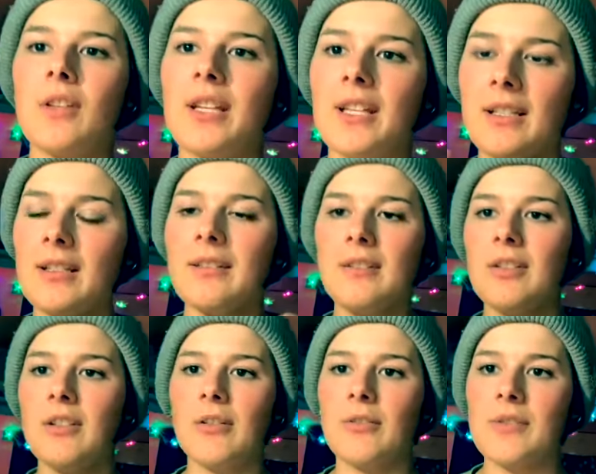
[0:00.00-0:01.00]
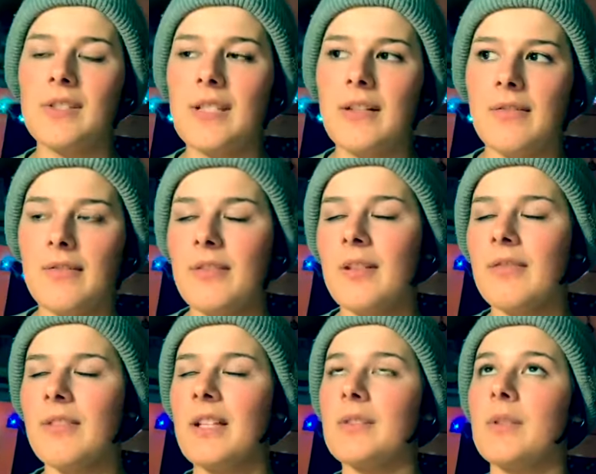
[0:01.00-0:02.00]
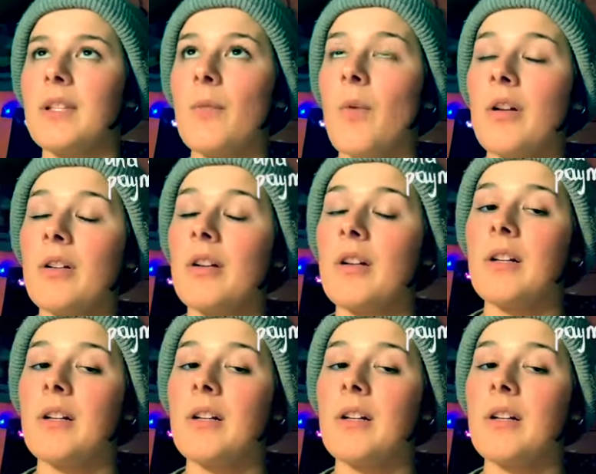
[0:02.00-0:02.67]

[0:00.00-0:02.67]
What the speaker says: can see if that's what they want or not.